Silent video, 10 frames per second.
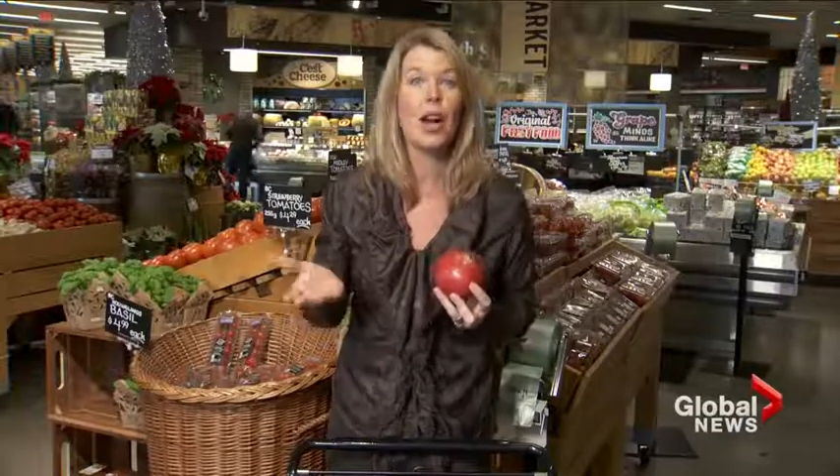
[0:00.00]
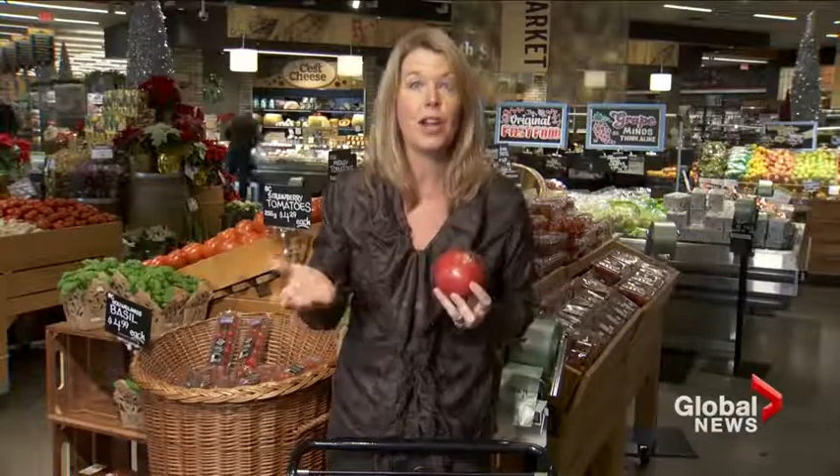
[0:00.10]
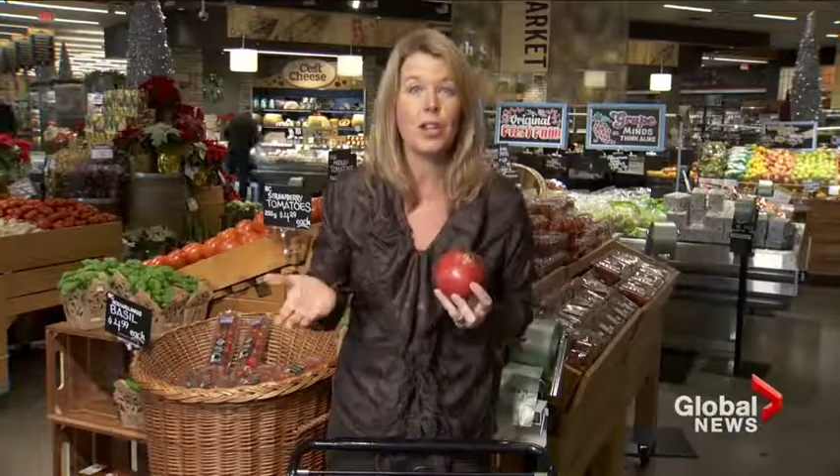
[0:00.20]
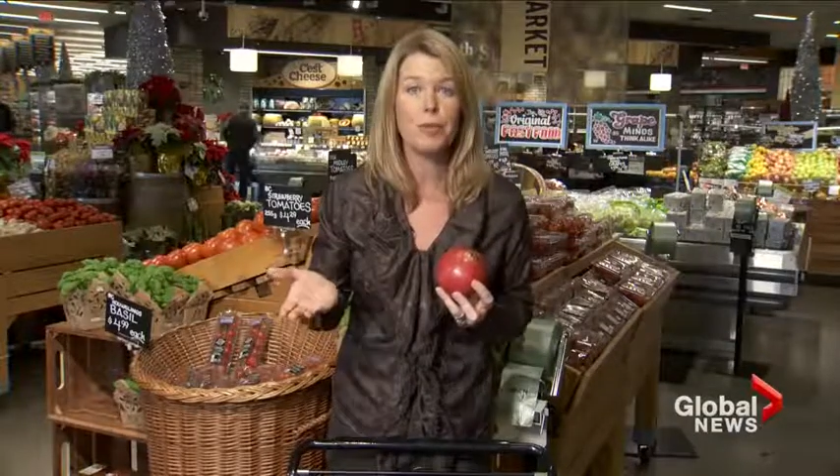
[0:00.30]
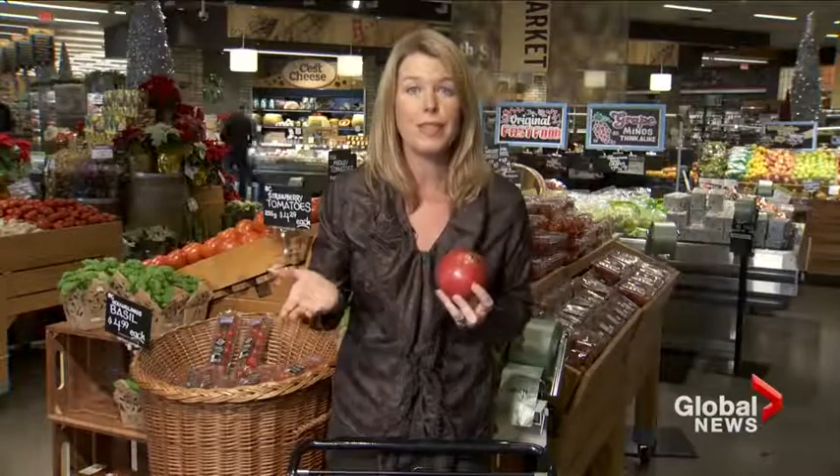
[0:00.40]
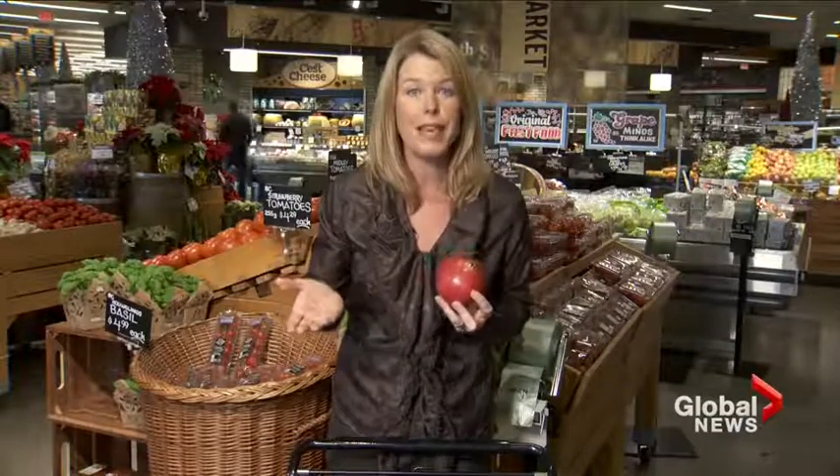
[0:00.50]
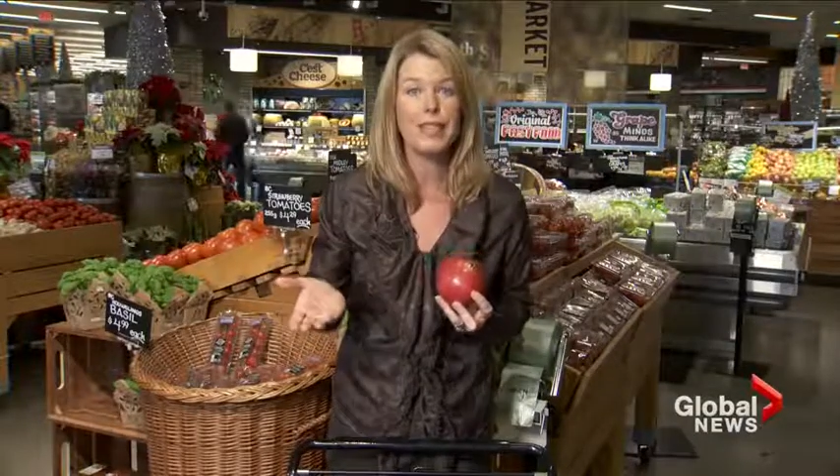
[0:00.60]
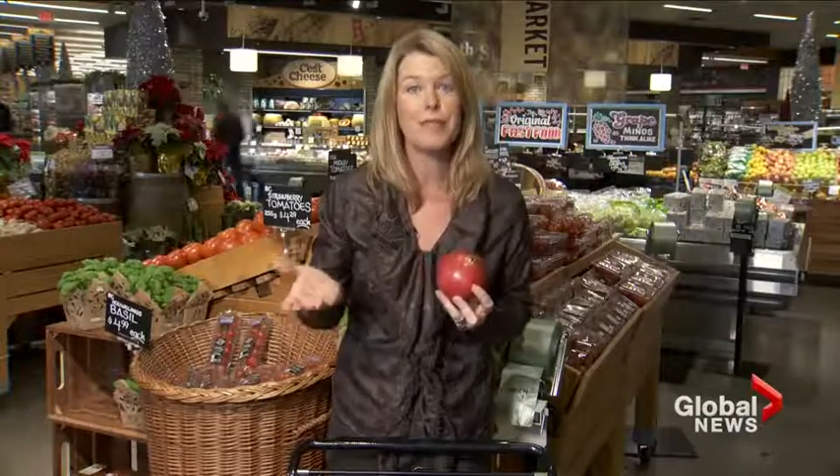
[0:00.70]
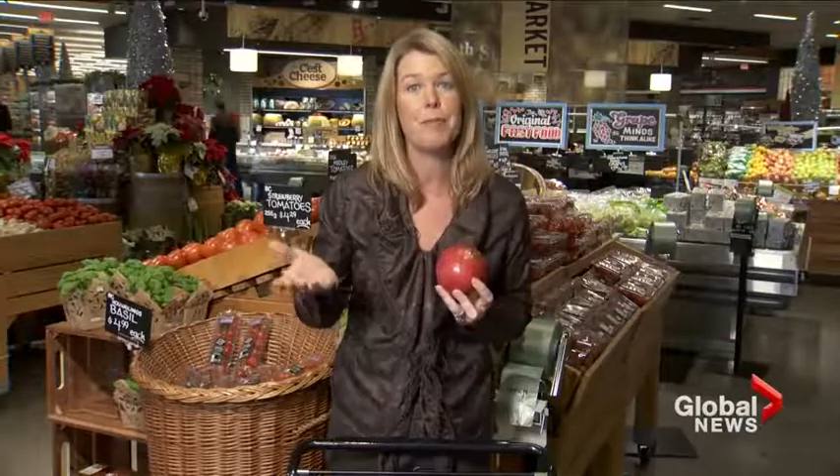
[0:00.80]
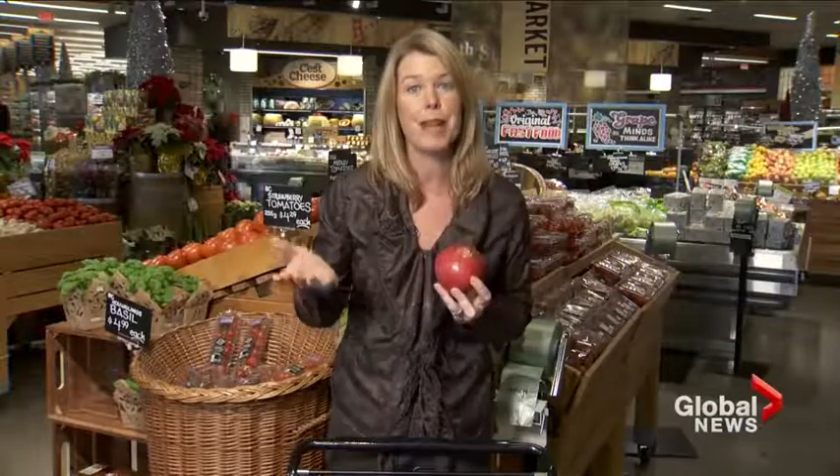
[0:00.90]

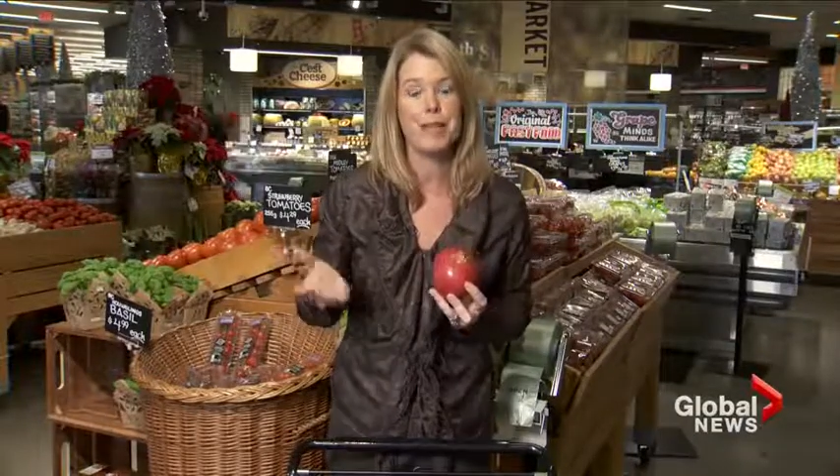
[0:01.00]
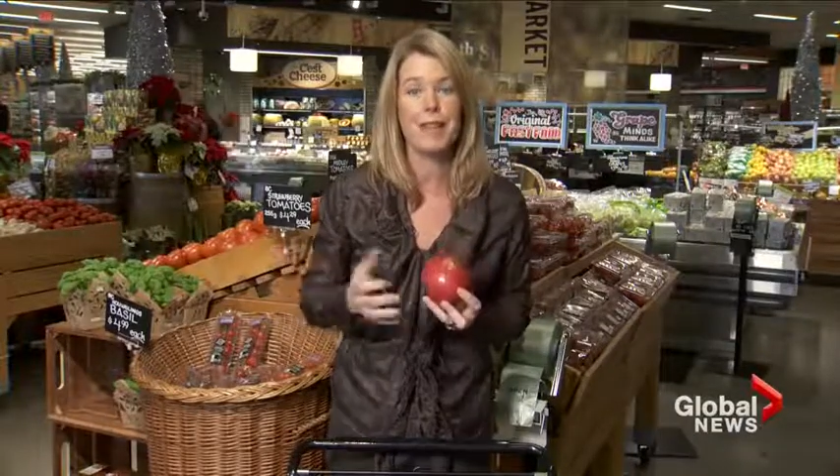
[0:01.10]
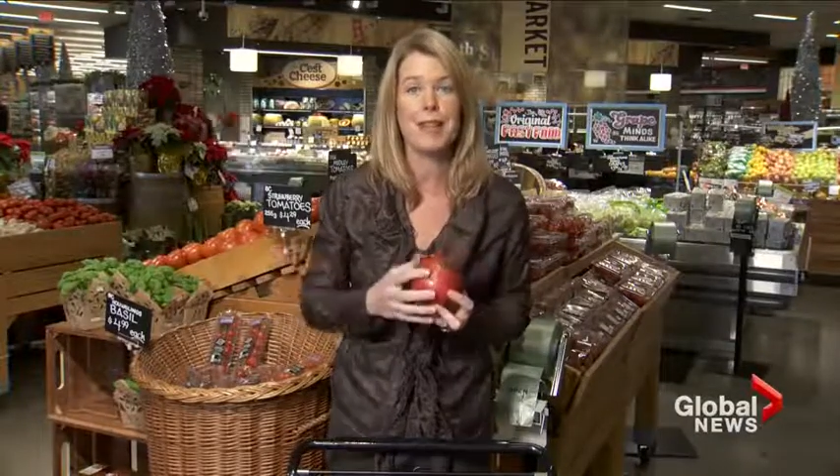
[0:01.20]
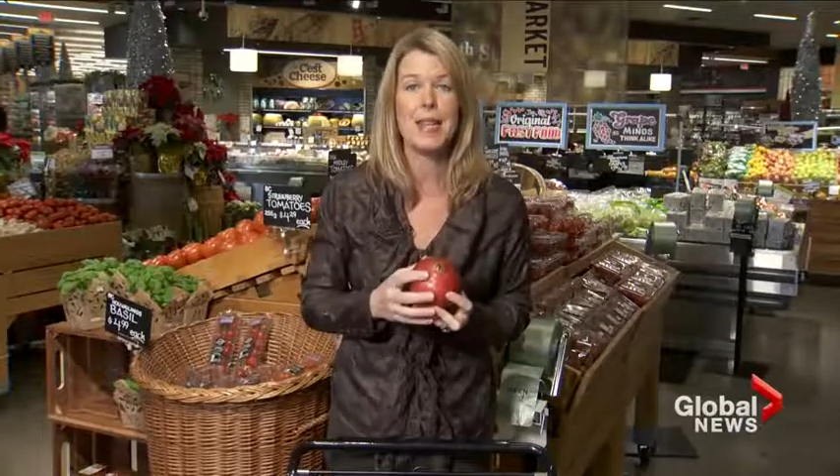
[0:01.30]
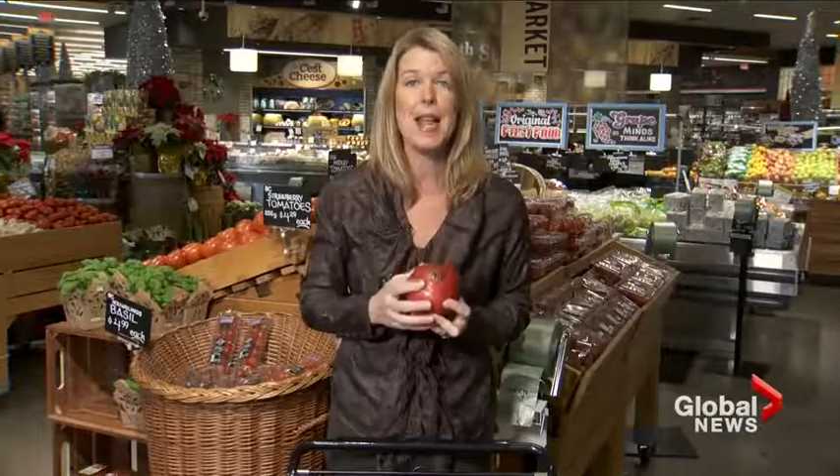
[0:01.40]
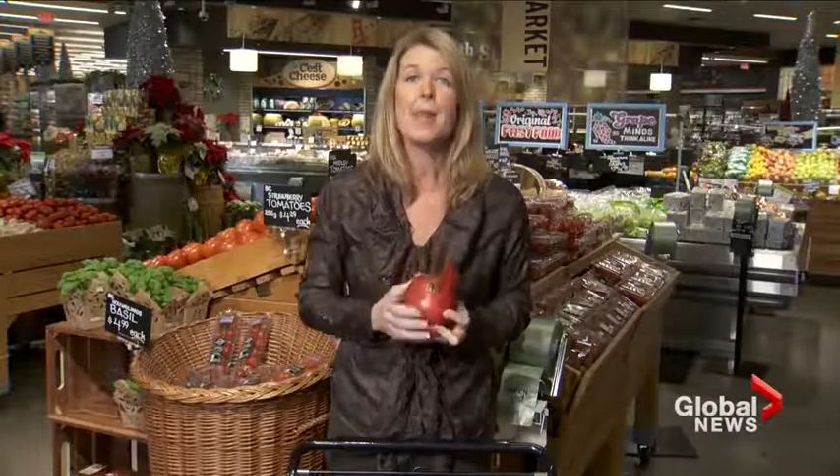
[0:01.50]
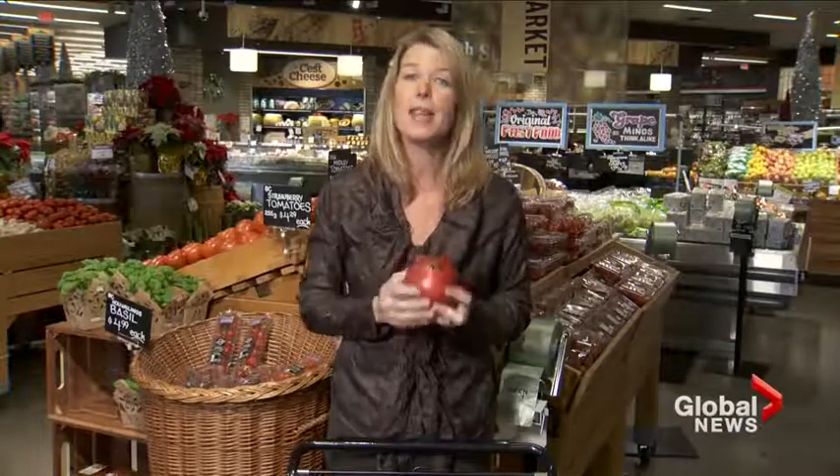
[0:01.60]
cardioprotective benefits.